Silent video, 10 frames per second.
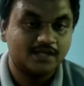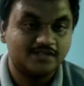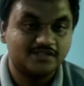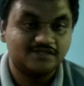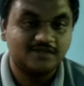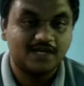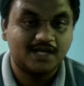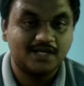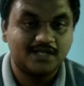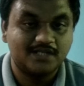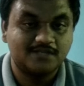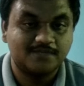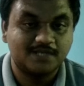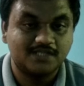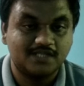justify content is
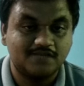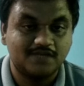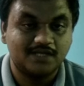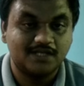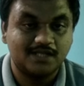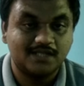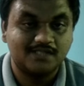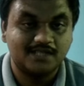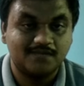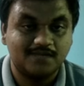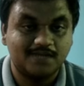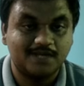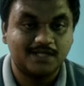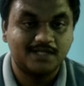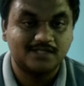space evenly, and same like
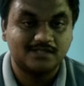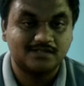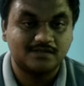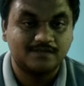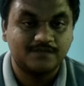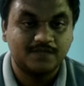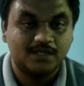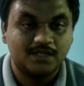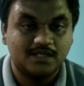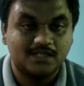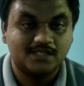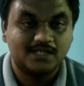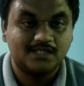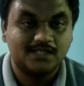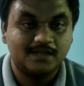buttons also
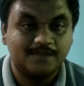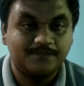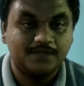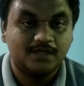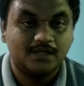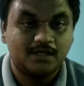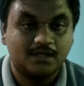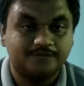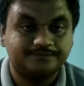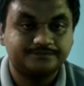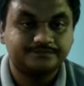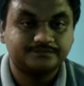inside the um,